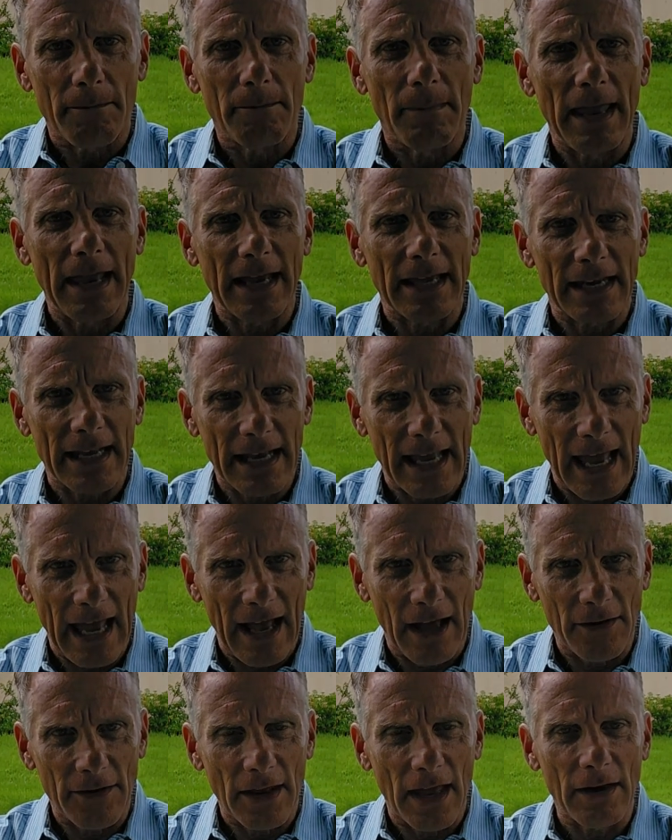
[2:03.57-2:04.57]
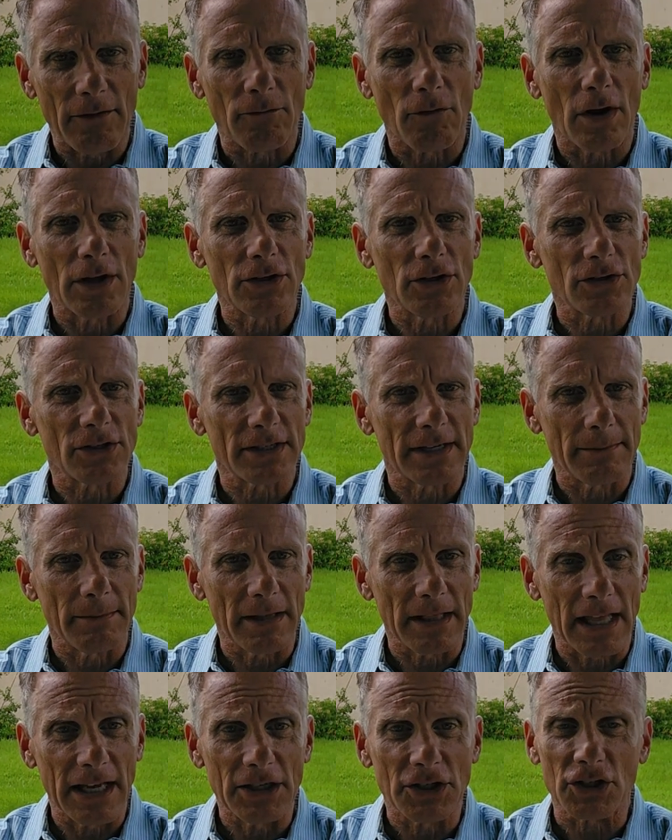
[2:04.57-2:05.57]
make an account, and run your
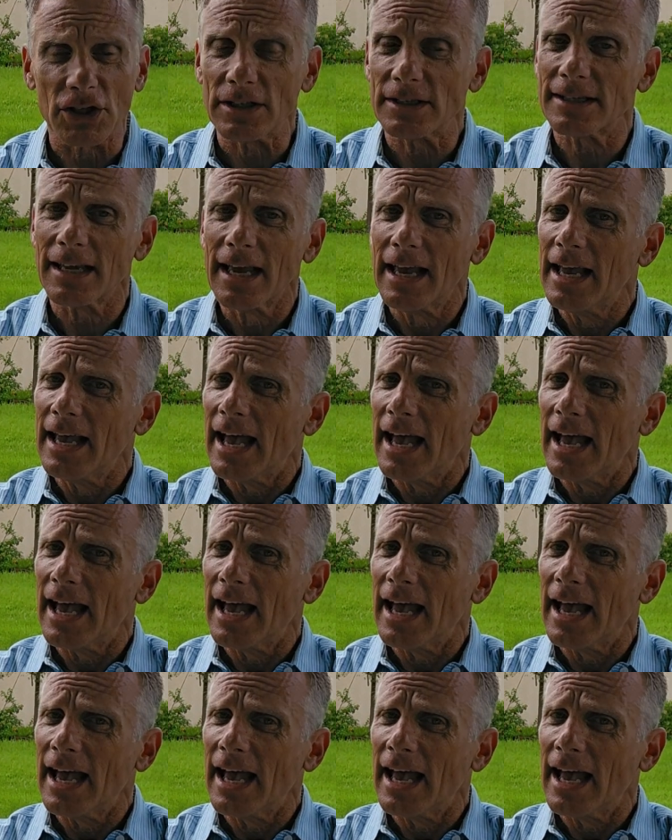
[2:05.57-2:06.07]
simulations.